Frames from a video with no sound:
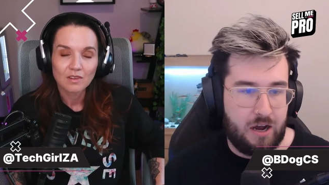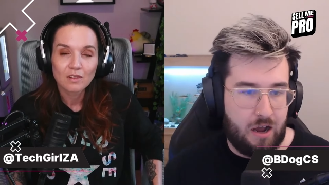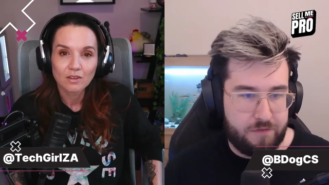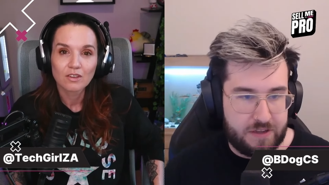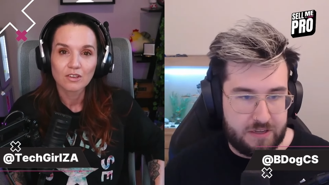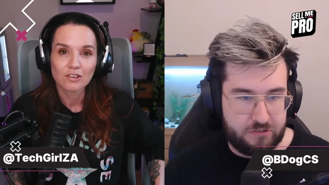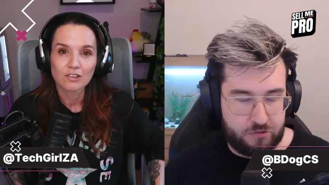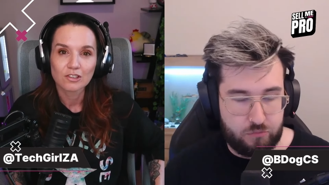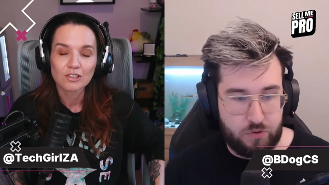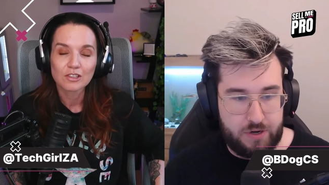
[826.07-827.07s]
Speaker 1: I think
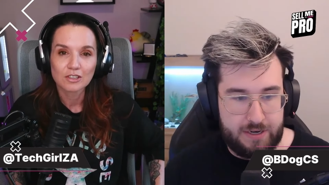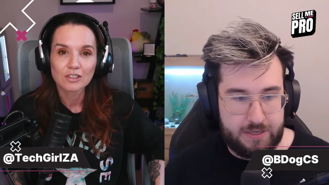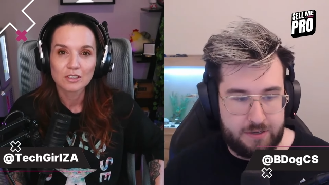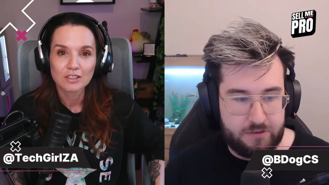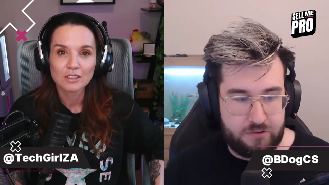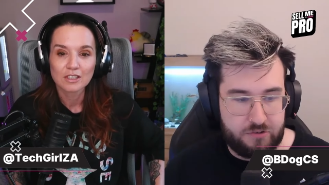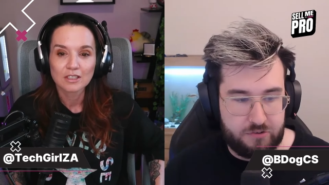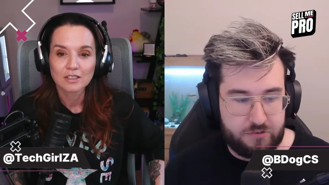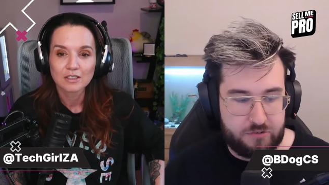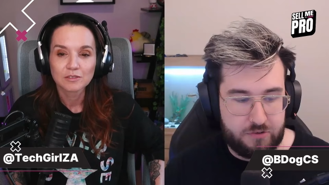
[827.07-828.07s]
it's a really
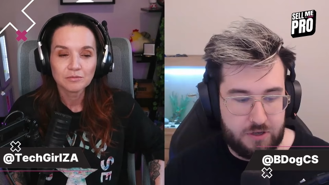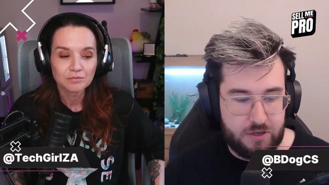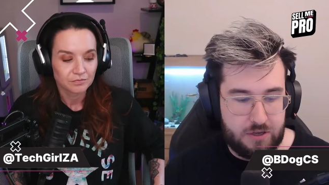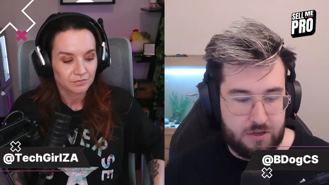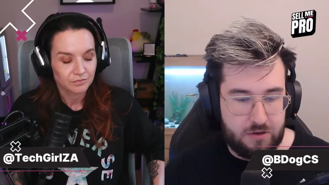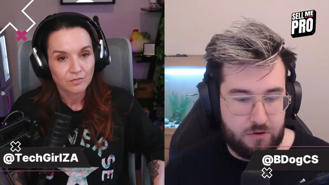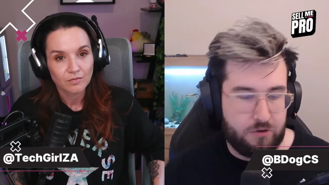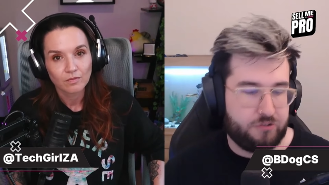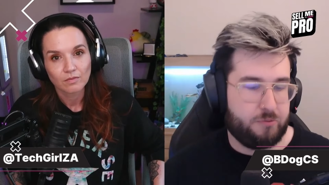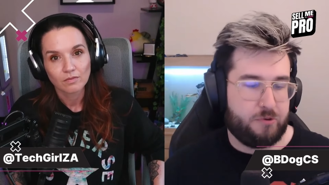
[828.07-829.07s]
just
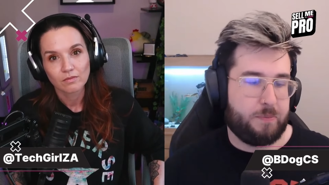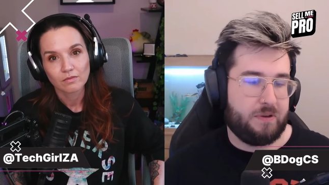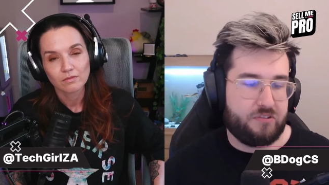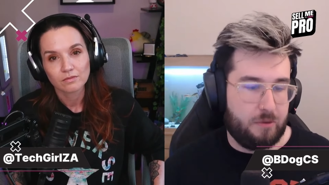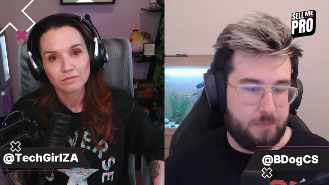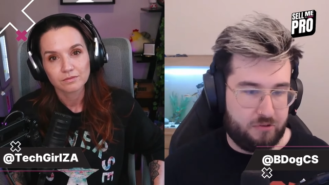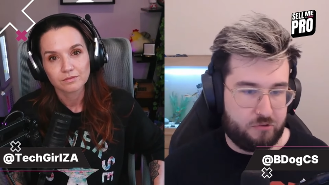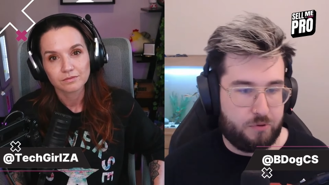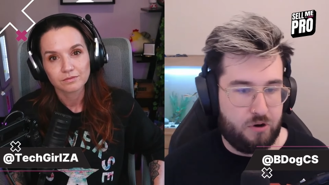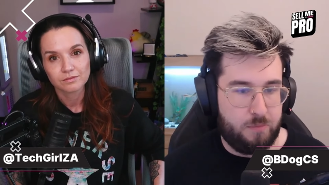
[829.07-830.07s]
not so much about Sell Me
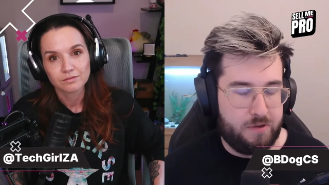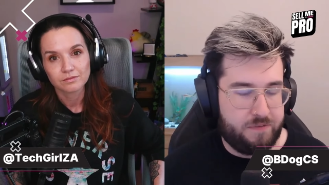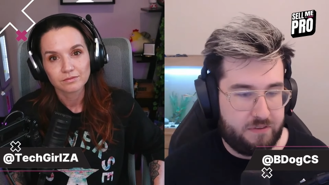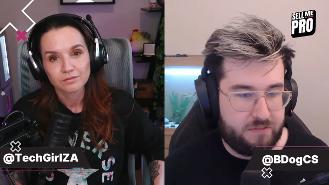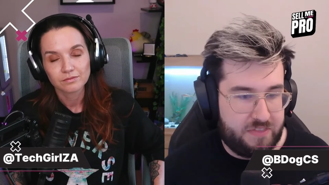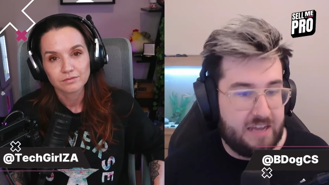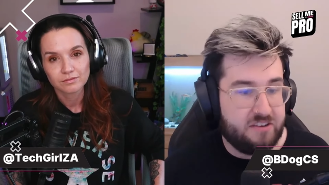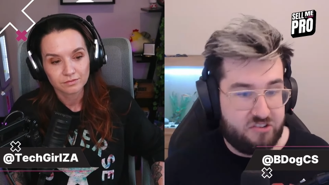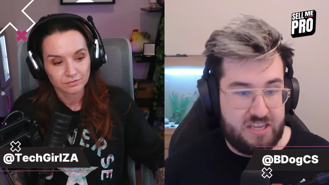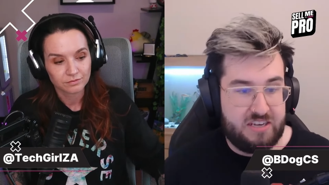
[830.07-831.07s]
This Pro, but I think
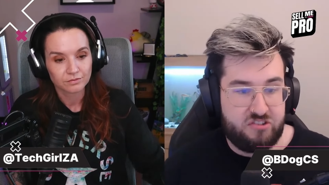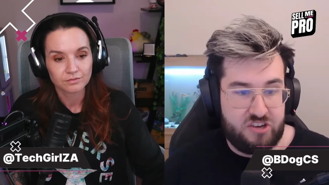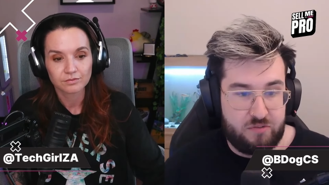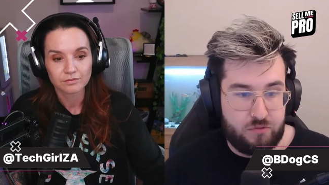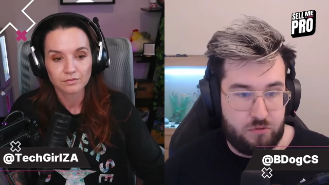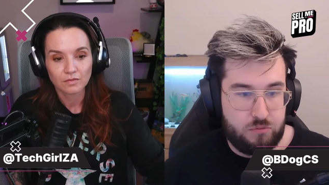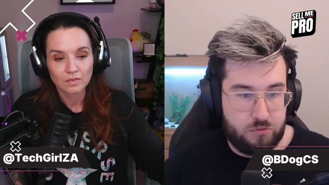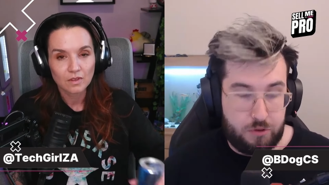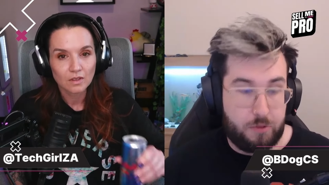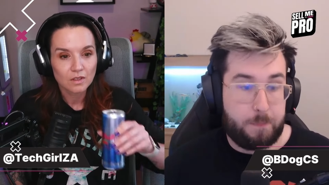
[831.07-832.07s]
that in
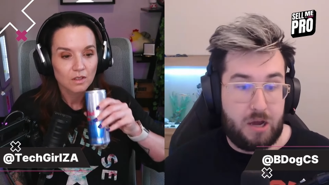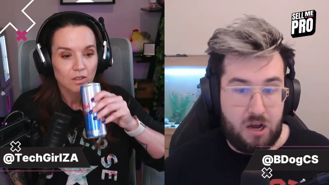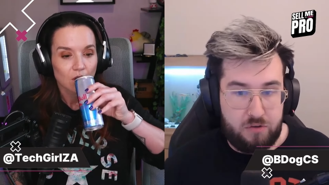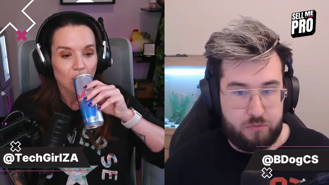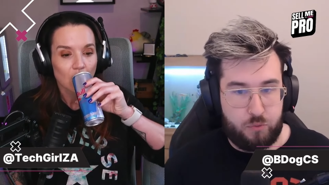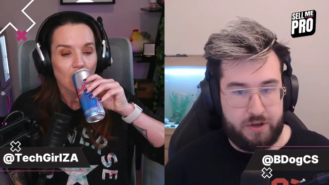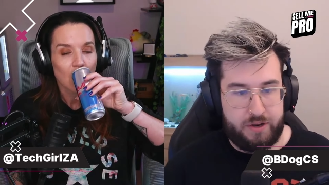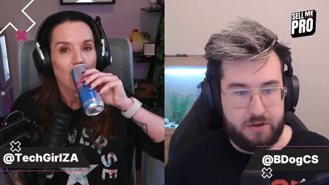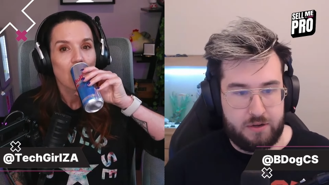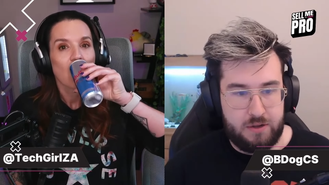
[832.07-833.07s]
general, the
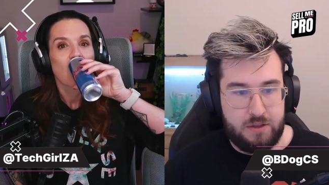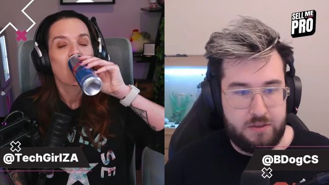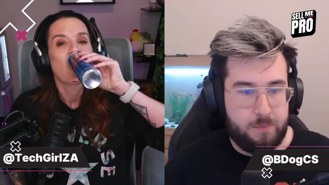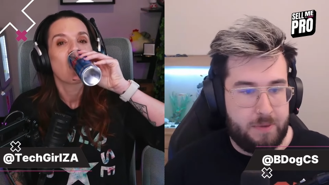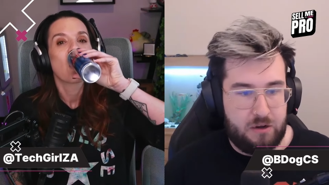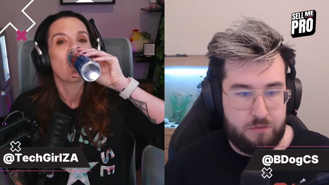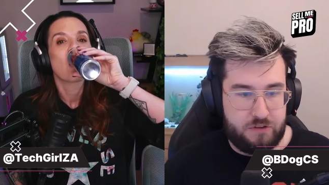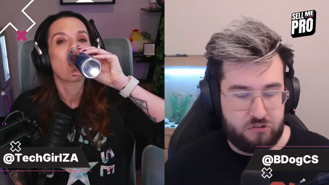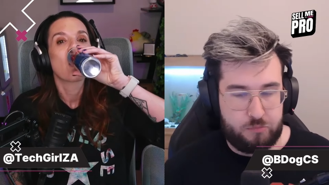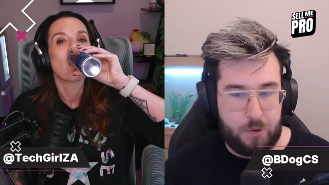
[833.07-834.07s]
pathway, the amount
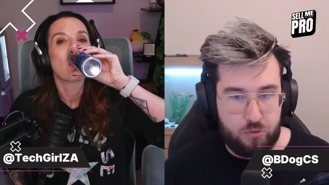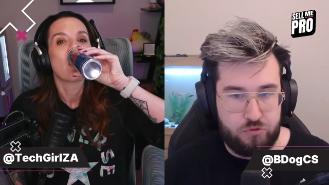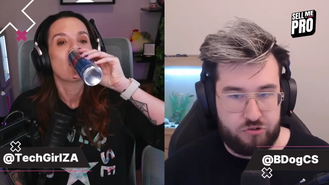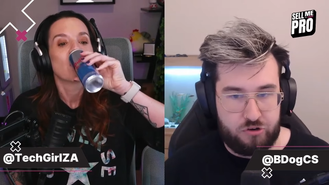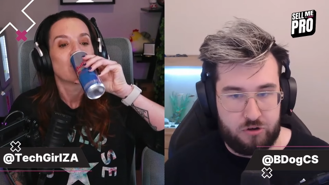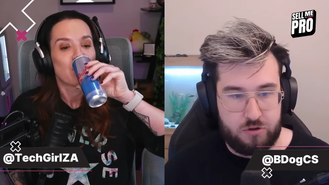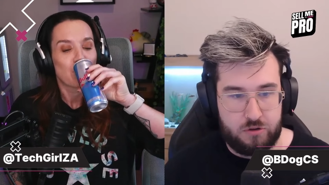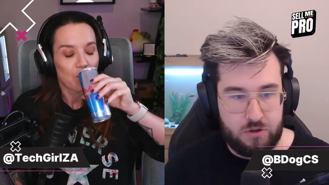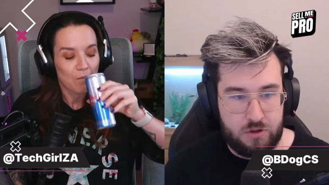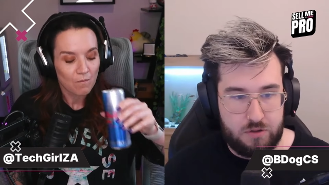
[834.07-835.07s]
of
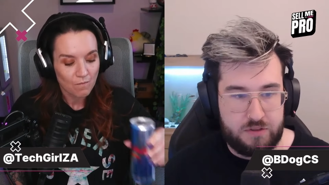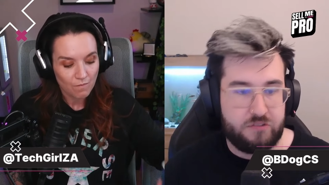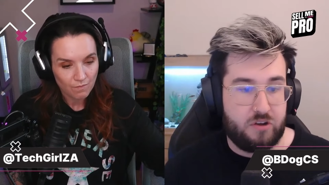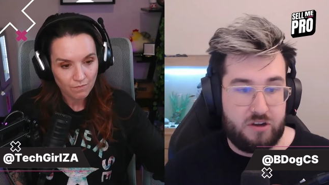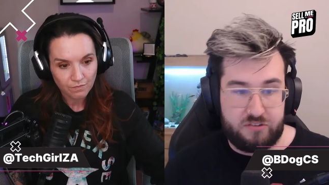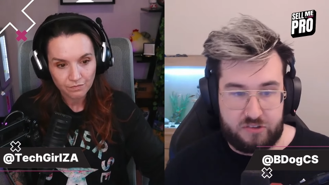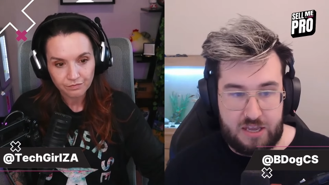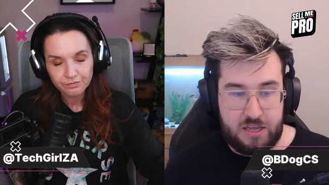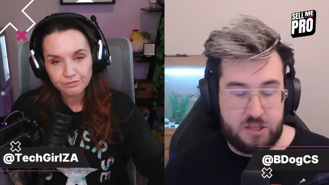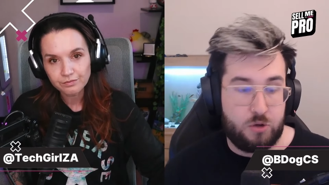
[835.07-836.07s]
exposure these guys
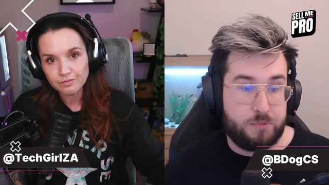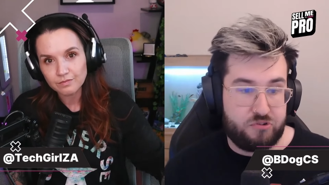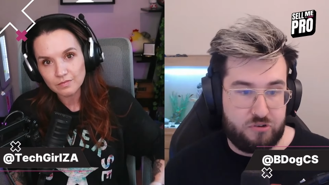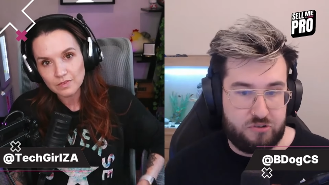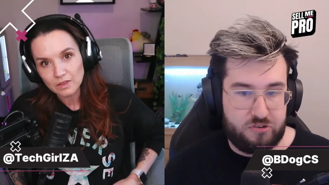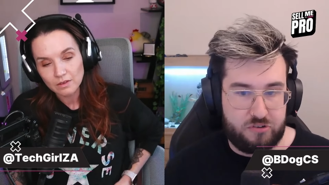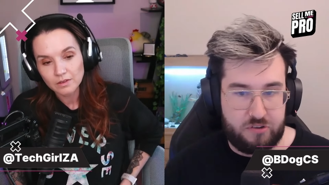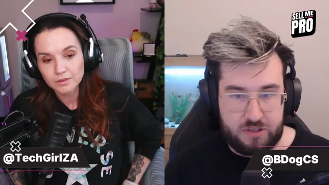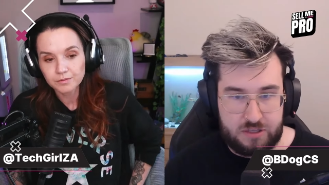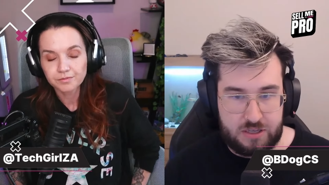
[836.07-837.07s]
get and the opportunities
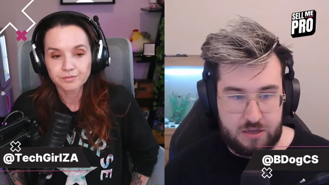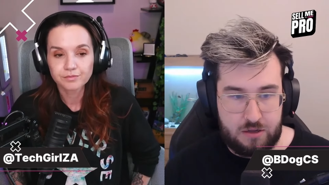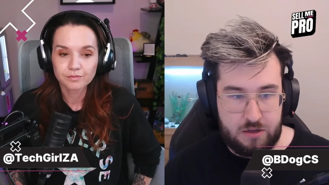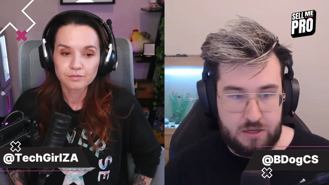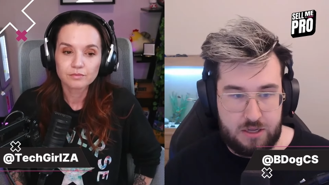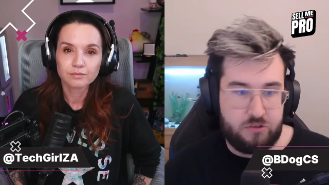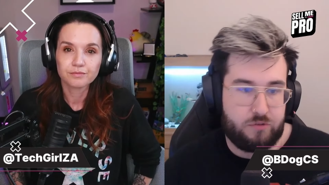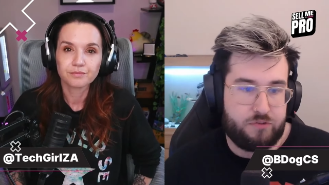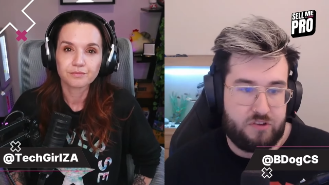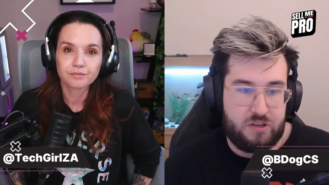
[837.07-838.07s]
that they get, it
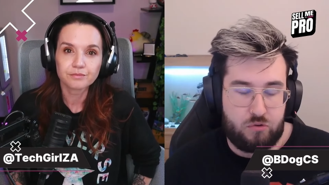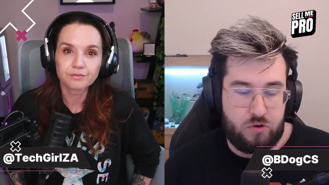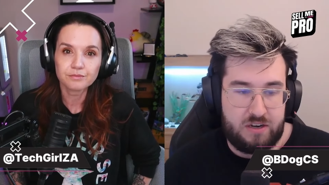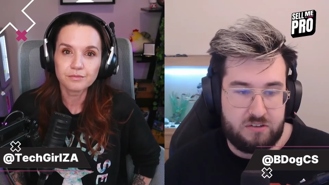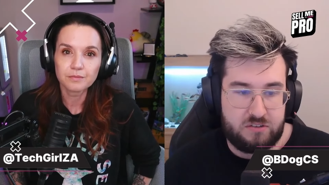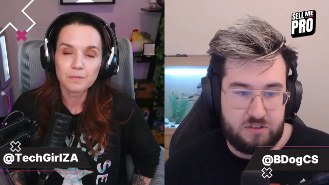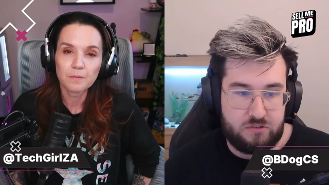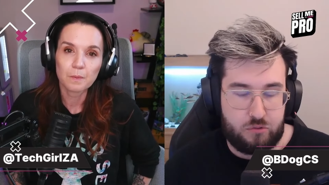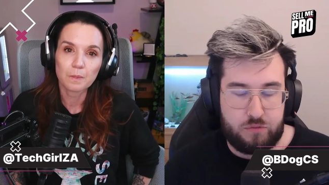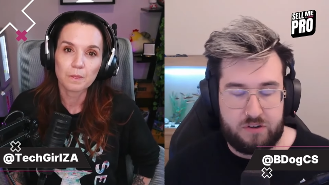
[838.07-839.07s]
is obviously ingrained
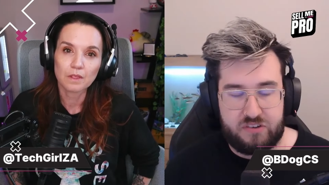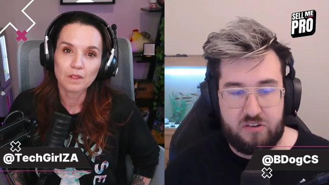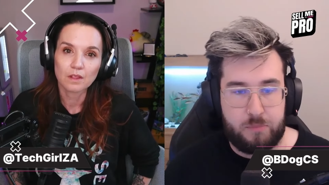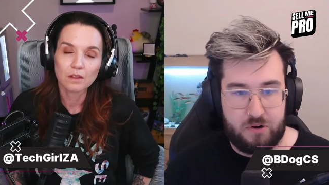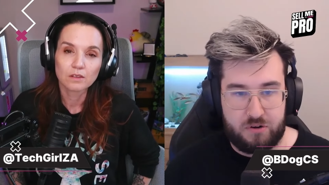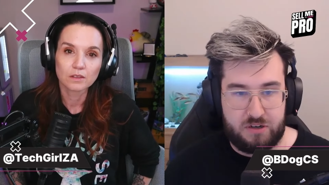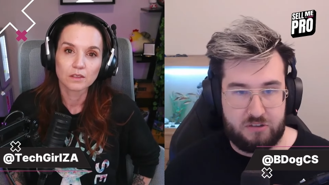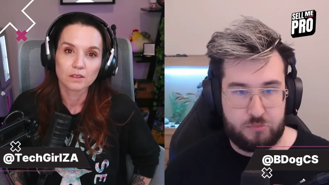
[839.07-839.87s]
in sort of like South American